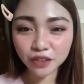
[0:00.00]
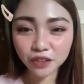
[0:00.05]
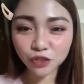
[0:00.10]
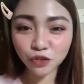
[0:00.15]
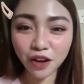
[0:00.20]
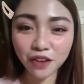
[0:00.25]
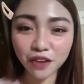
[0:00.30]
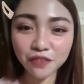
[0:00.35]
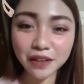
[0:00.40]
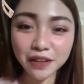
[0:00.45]
to
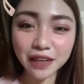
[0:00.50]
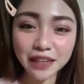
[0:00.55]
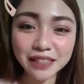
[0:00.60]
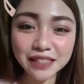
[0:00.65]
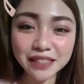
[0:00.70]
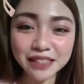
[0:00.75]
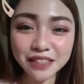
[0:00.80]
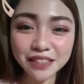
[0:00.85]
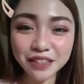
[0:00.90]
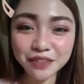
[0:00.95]

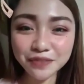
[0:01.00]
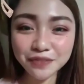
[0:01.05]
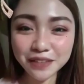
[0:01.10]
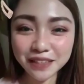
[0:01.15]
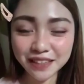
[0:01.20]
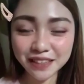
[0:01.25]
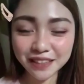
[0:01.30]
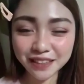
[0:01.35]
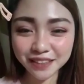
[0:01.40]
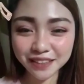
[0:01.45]
Abeles TV.
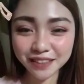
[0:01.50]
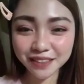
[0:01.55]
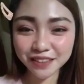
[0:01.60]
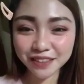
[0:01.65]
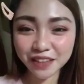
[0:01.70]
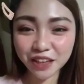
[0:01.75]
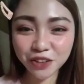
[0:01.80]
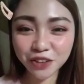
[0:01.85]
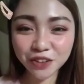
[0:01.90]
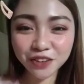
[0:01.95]

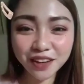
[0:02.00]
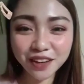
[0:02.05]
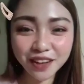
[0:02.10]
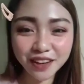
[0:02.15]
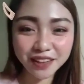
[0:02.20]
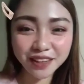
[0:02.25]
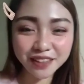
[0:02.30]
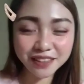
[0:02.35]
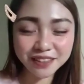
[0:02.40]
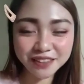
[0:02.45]
Thank you
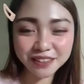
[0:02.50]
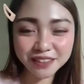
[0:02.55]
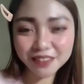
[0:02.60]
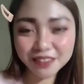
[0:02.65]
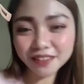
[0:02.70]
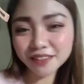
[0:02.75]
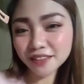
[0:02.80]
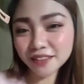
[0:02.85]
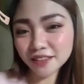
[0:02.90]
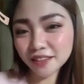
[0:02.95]
guys.
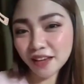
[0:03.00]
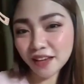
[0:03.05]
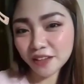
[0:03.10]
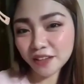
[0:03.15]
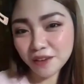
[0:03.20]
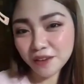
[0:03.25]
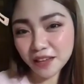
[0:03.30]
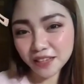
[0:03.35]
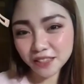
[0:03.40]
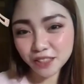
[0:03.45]
God
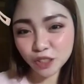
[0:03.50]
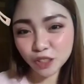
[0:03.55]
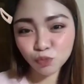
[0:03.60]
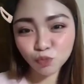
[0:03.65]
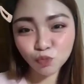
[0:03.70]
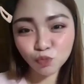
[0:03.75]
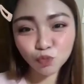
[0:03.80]
bless.